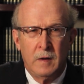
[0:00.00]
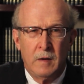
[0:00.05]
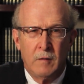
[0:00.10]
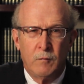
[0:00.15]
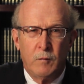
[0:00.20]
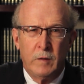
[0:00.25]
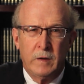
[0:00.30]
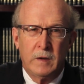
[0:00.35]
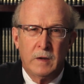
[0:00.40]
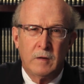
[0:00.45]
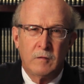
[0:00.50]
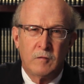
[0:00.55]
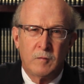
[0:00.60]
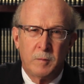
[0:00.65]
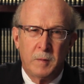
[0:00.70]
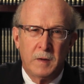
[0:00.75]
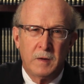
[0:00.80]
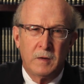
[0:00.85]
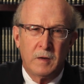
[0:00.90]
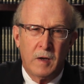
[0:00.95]
If we can
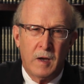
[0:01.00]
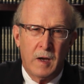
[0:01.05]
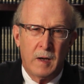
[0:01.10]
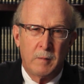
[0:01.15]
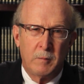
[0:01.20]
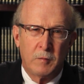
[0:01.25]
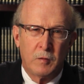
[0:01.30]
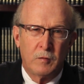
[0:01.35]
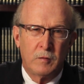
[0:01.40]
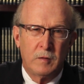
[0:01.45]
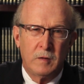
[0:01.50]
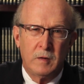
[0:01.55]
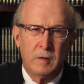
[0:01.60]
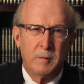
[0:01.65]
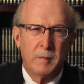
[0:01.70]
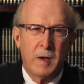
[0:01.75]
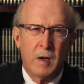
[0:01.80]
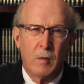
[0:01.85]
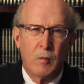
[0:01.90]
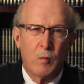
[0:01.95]
spend time learning
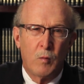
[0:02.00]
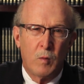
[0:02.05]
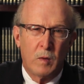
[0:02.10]
about